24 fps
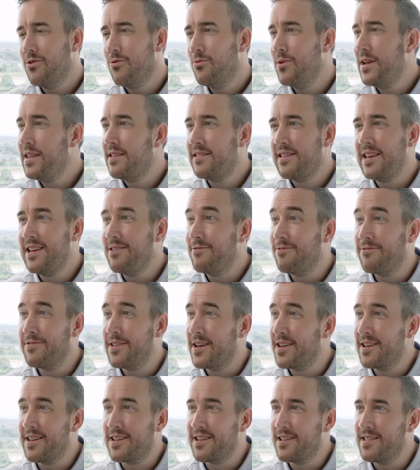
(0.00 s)
We'd seen
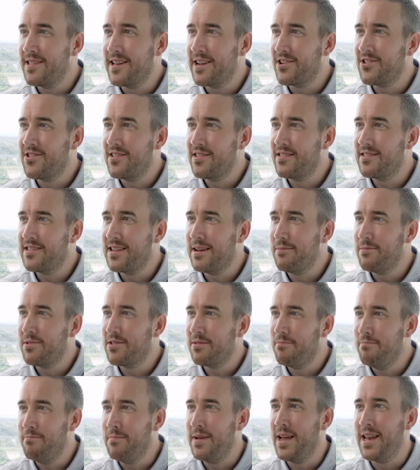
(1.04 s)
flooded collection
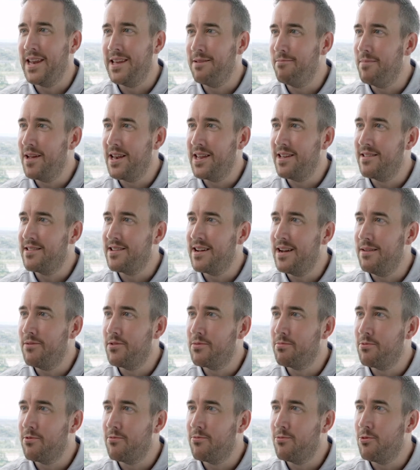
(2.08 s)
sumps many, many
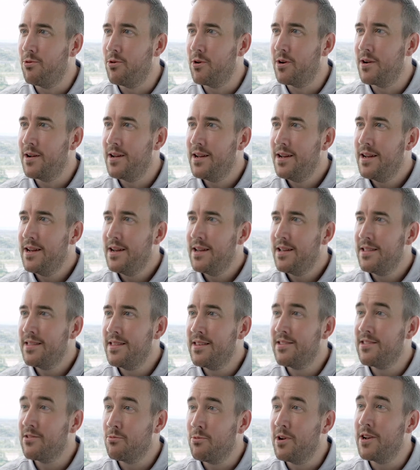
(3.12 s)
times before.
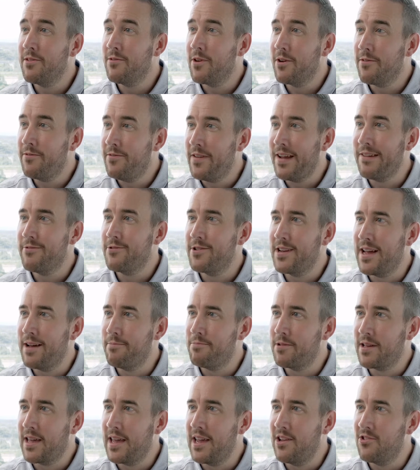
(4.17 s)
This is one of our favorite
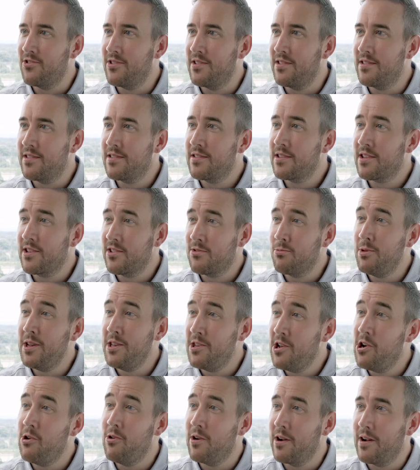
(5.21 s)
applications because we
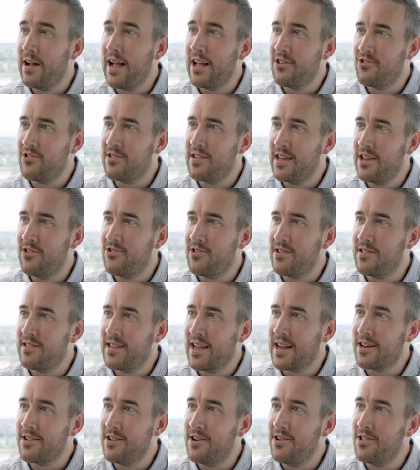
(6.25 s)
know our agitation
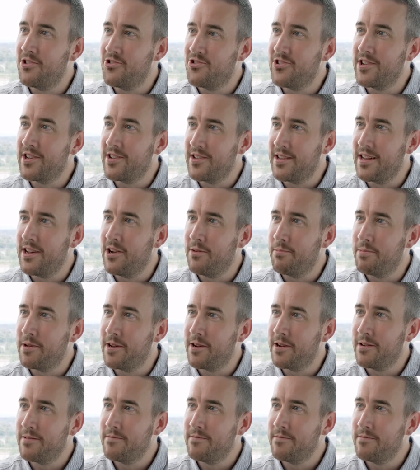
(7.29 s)
technology could help here.